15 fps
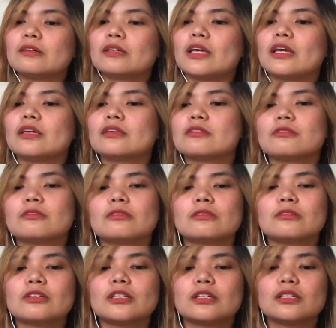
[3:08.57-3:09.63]
Okay,
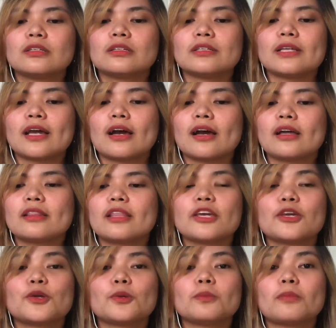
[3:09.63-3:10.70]
so yeah,
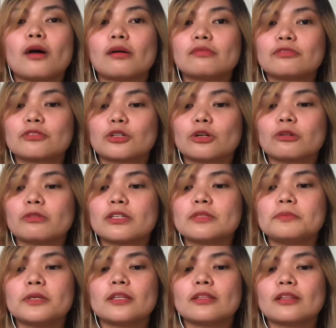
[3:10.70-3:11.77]
thank you, Mom, for always
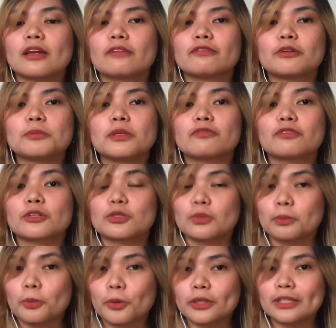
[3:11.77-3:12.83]
being there for me, for
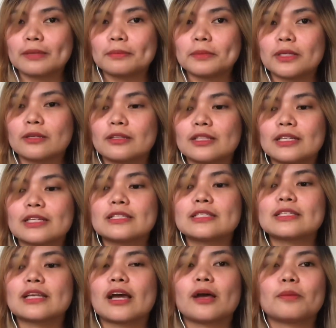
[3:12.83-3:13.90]
supporting me on
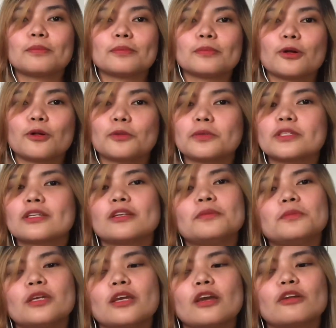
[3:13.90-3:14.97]
this. I'm always going to
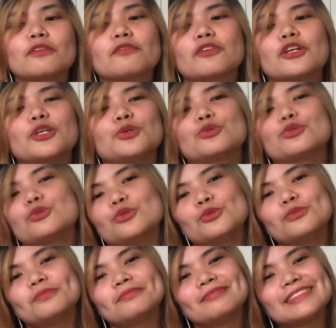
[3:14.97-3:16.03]
be here for you too.
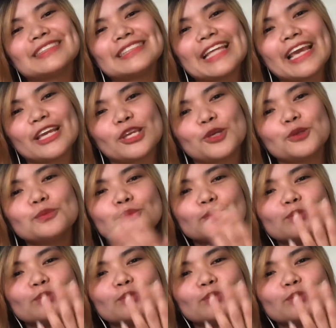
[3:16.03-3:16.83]
Thank you.